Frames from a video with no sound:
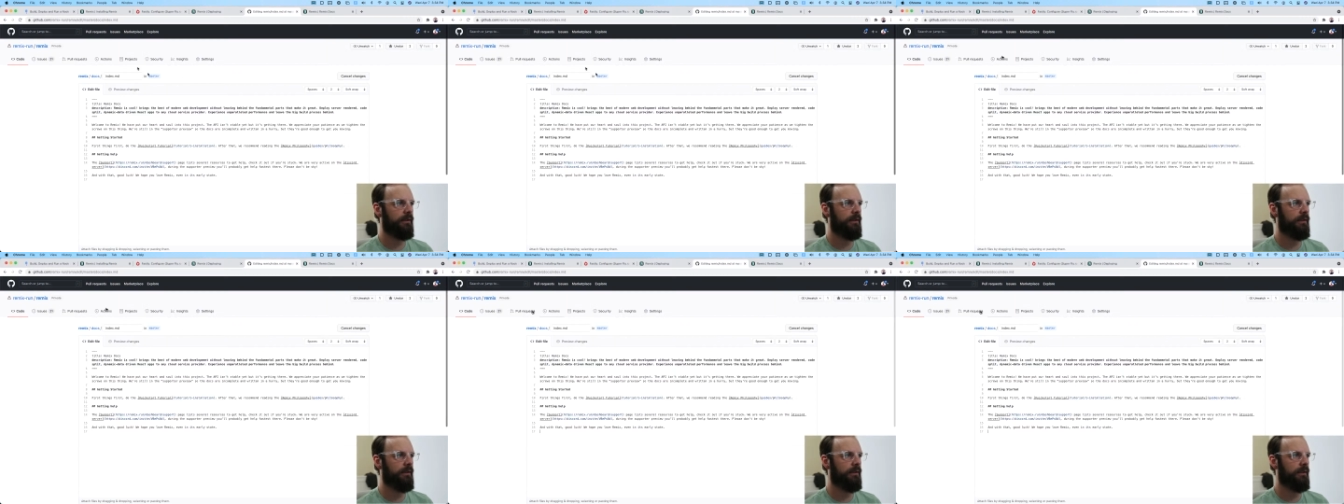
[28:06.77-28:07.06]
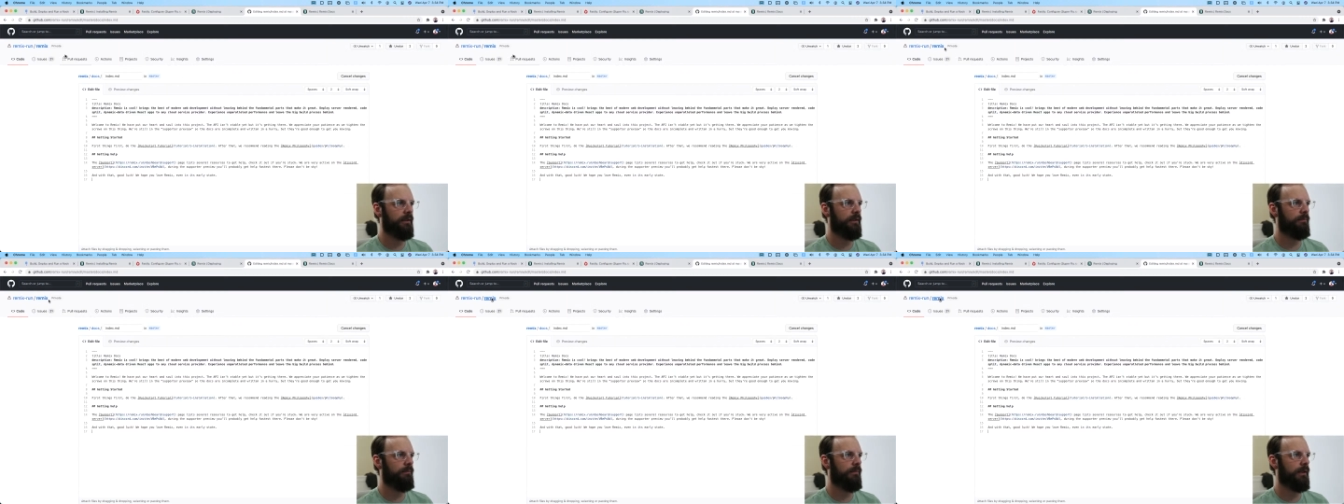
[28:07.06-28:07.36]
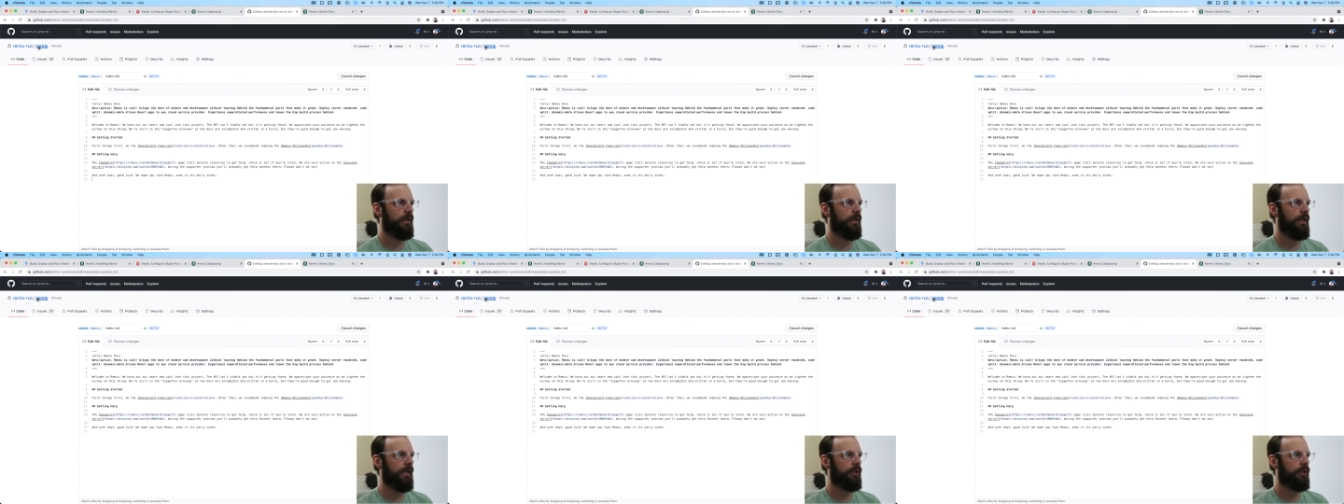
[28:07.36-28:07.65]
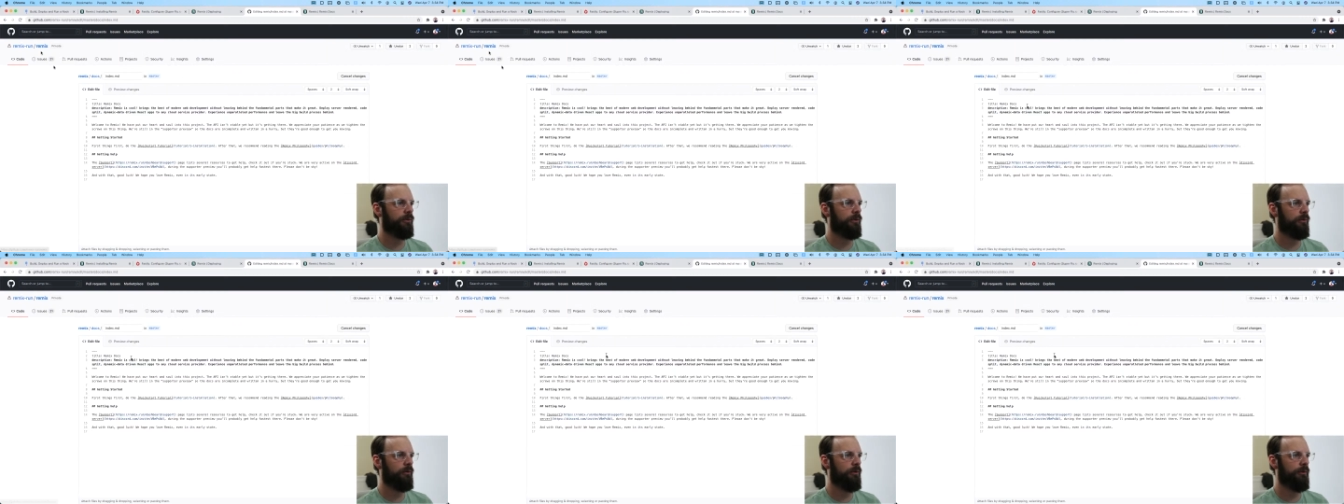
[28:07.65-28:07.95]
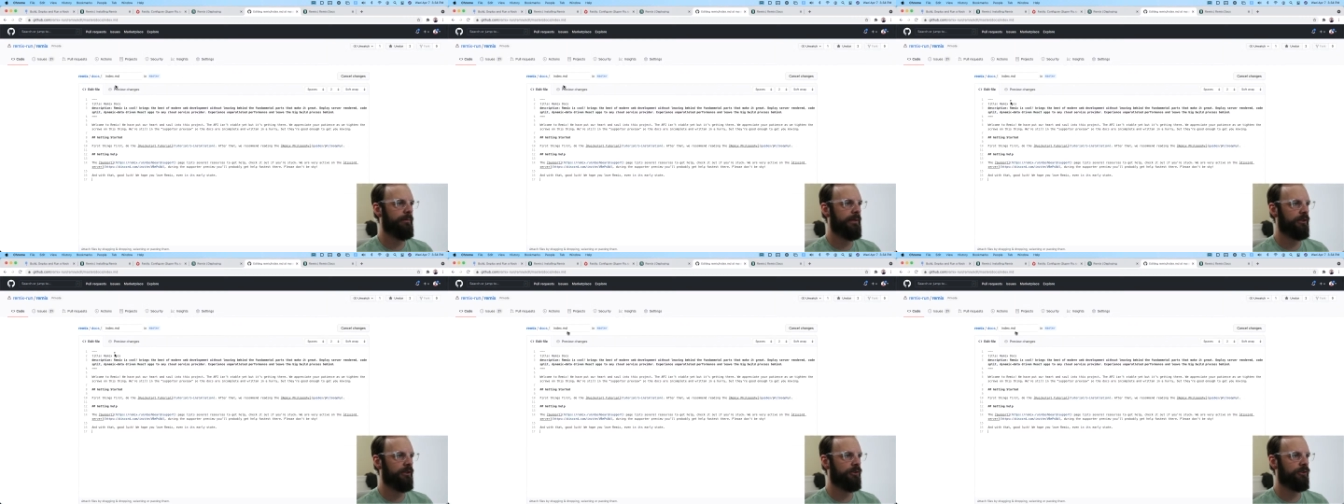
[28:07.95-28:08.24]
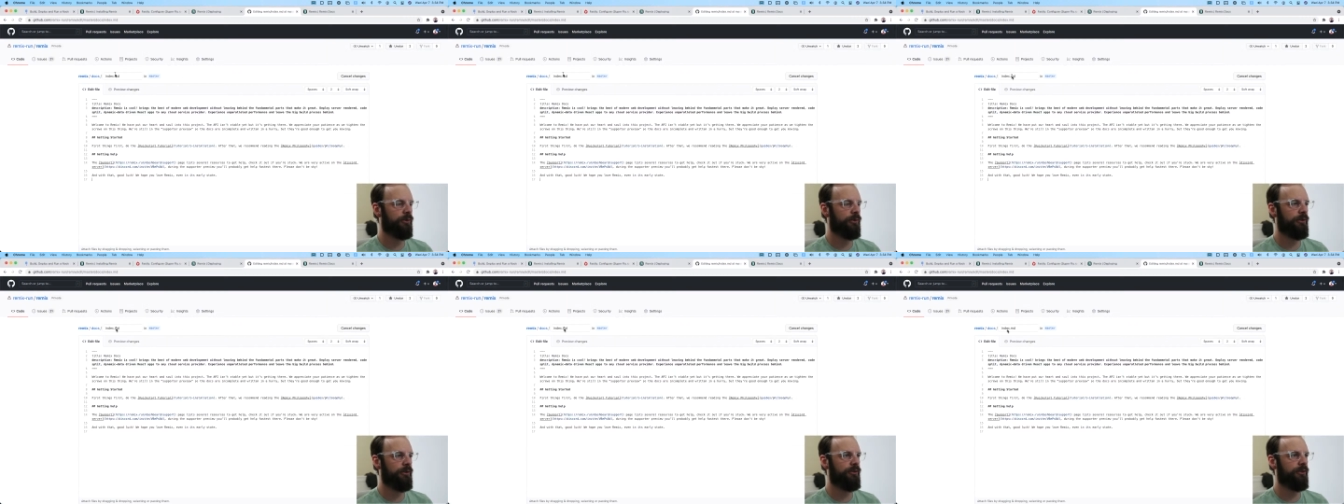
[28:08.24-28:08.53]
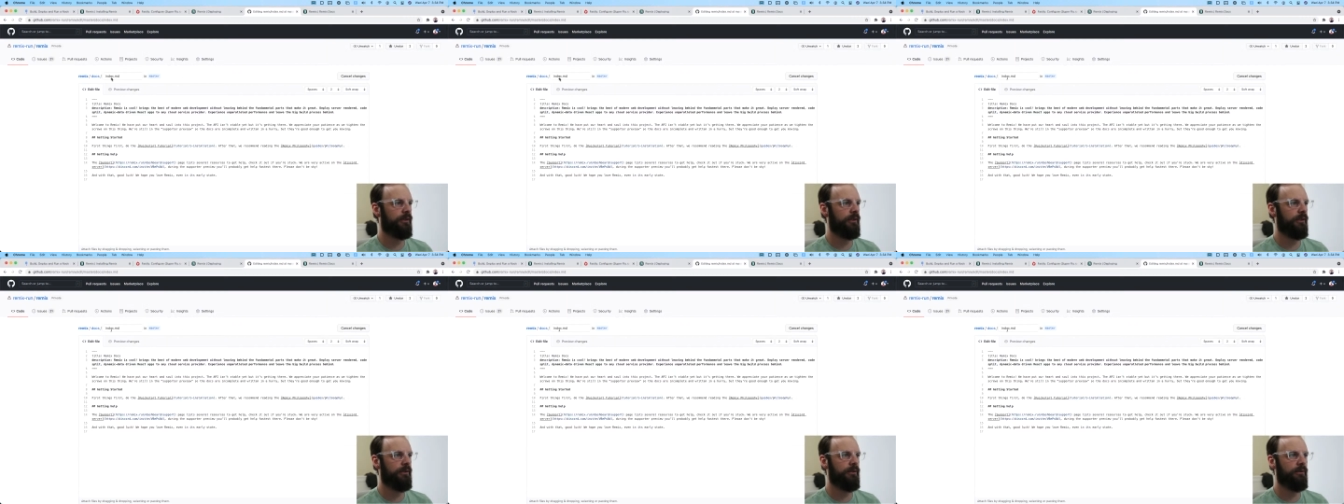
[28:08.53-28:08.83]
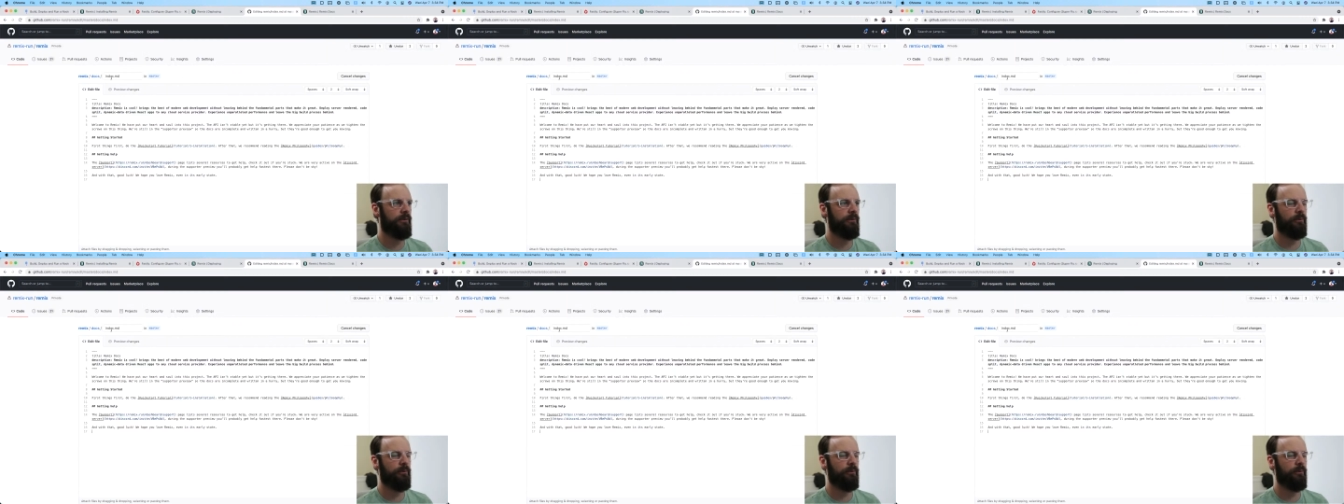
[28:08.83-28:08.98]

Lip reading: in my actual Remix source code,